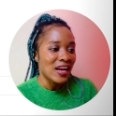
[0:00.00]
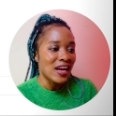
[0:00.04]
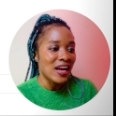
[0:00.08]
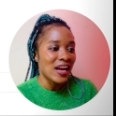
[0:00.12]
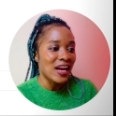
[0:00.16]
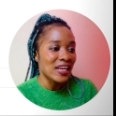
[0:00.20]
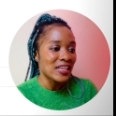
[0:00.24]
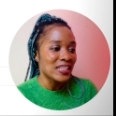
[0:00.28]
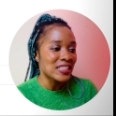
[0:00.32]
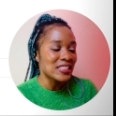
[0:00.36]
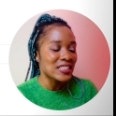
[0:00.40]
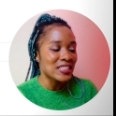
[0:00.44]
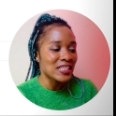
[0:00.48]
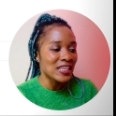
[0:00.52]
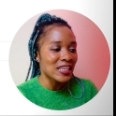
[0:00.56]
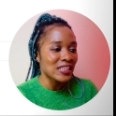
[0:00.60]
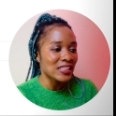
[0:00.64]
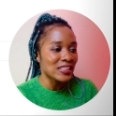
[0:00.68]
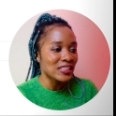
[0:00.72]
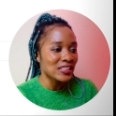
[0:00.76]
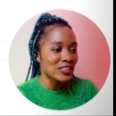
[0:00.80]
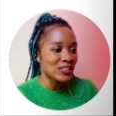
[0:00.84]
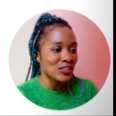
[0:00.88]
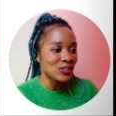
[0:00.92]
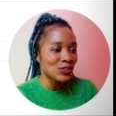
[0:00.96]
and it
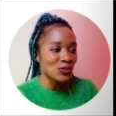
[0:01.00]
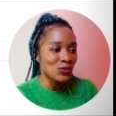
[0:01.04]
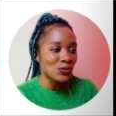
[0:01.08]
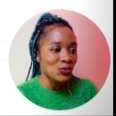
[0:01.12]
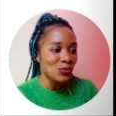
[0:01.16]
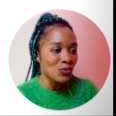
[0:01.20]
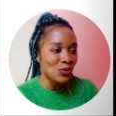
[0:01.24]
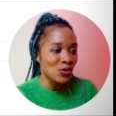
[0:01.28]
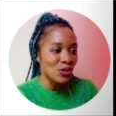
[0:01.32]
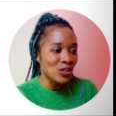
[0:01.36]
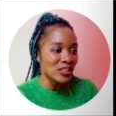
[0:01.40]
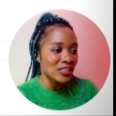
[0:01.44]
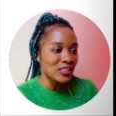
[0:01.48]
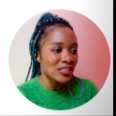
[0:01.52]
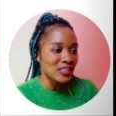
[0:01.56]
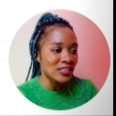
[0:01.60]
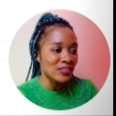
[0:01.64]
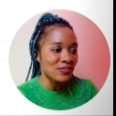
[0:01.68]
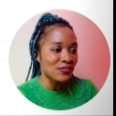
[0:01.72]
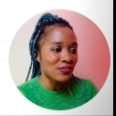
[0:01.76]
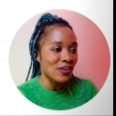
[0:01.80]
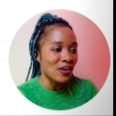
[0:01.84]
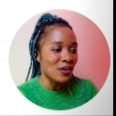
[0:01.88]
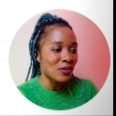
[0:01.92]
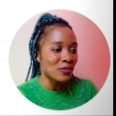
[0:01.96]
says 2
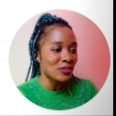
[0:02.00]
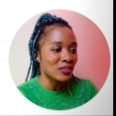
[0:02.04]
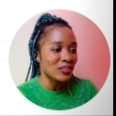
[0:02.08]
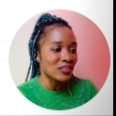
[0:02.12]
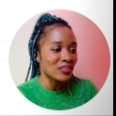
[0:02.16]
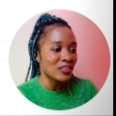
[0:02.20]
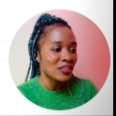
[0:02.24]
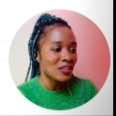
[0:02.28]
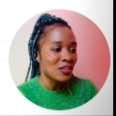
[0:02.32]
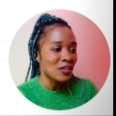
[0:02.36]
courses found.